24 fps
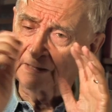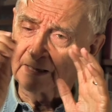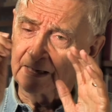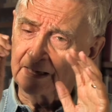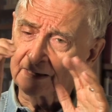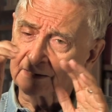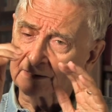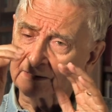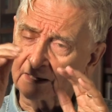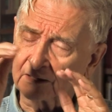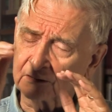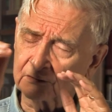
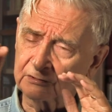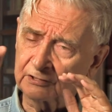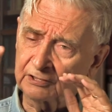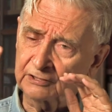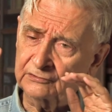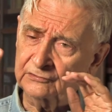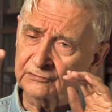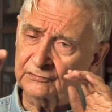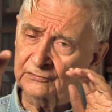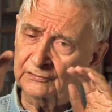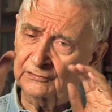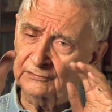And our
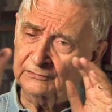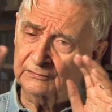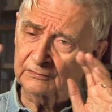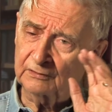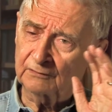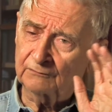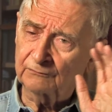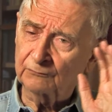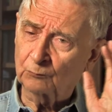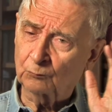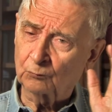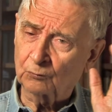attention
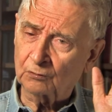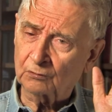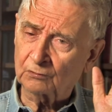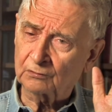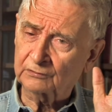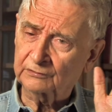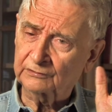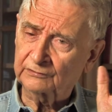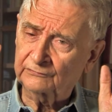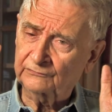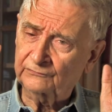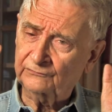of the
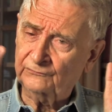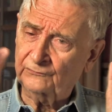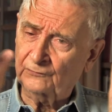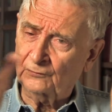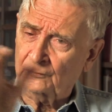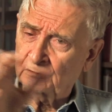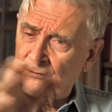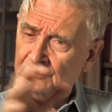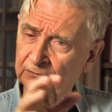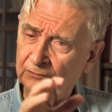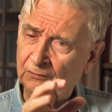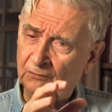world has
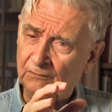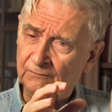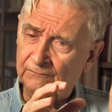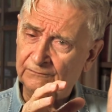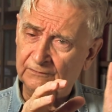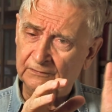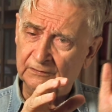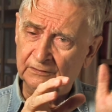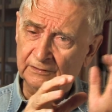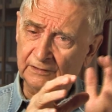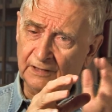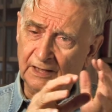fallen off
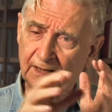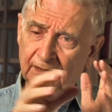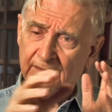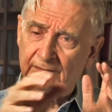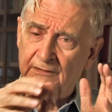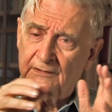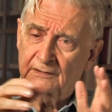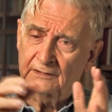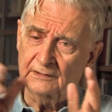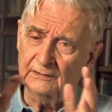a lot